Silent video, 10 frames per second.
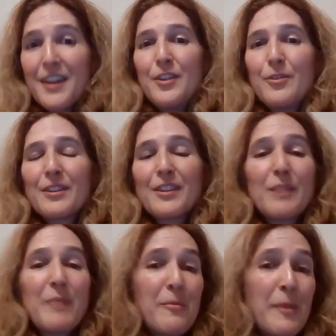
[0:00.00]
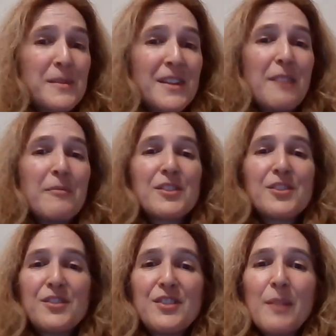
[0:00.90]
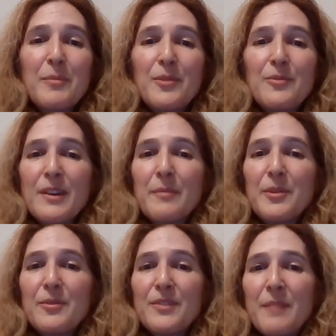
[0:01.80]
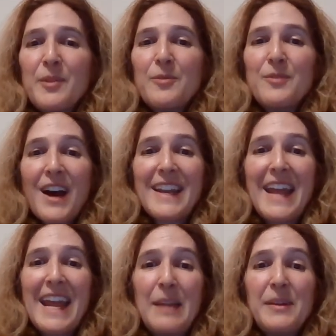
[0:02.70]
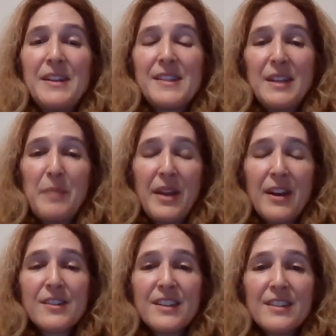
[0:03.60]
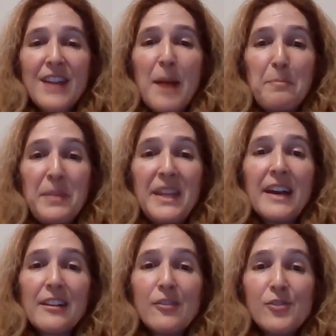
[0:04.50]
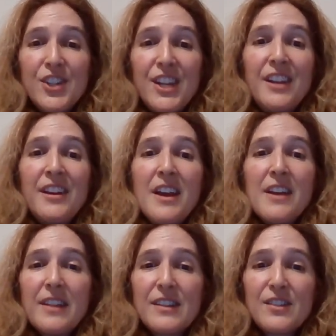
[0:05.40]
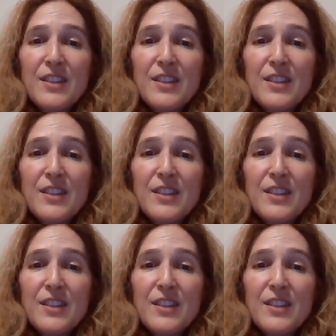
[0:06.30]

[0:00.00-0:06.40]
you can look at my website, which is www.abcparenting.blog. That's